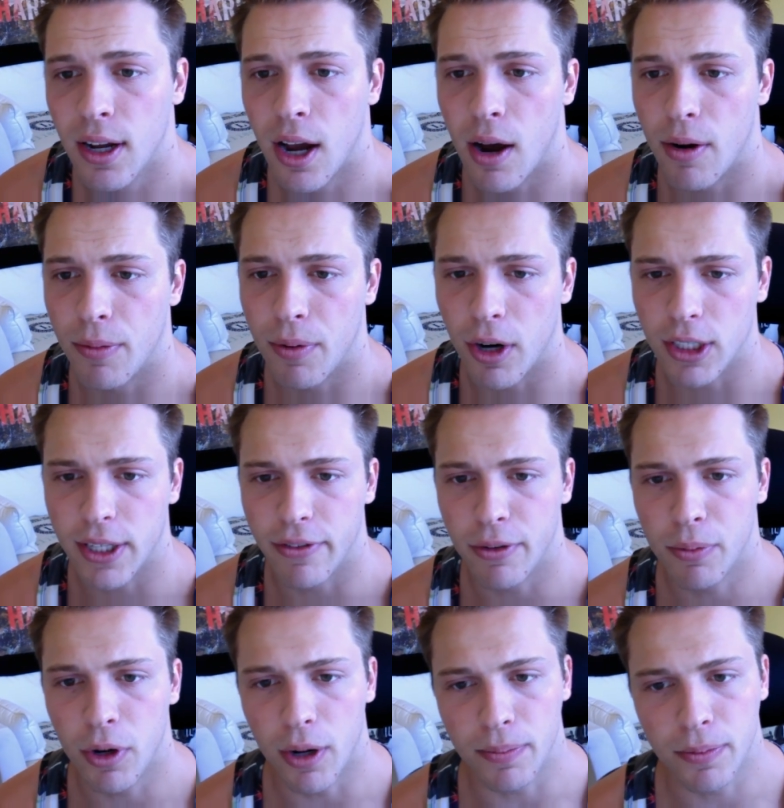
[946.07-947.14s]
How many products have you
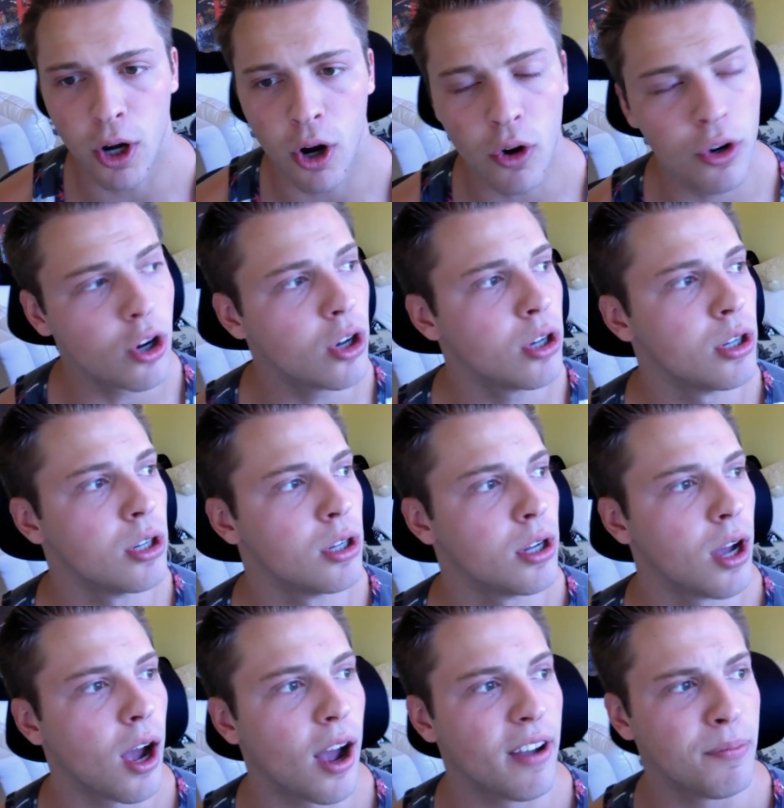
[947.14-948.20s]
put up total?
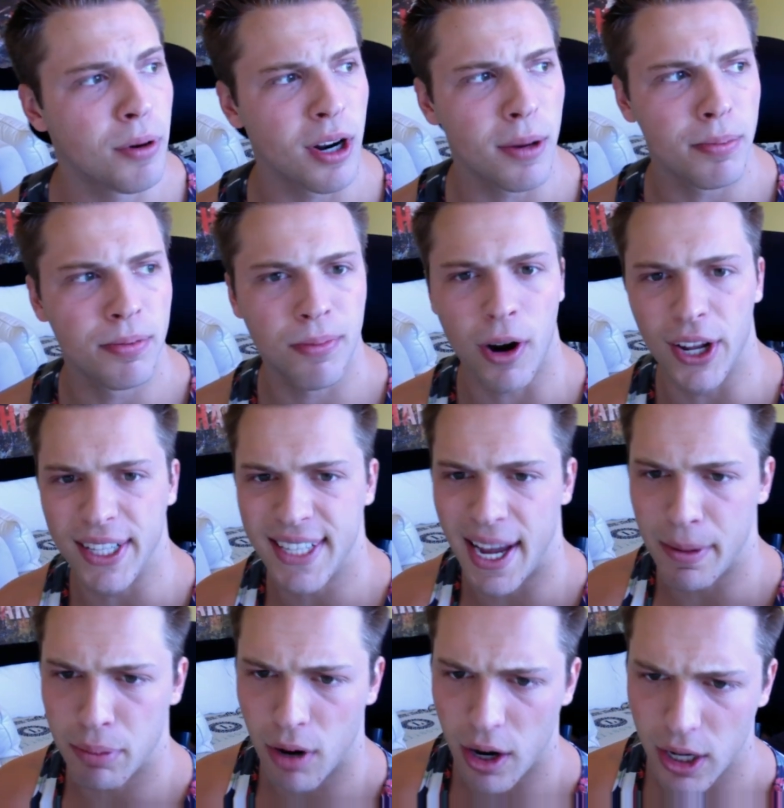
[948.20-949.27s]
I've put up probably
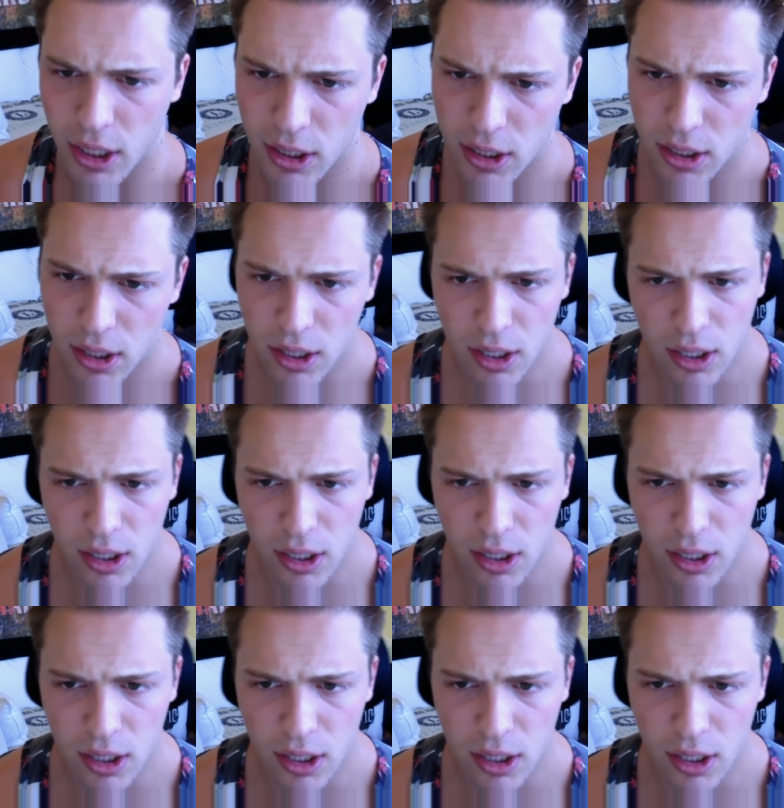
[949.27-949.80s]
10 products.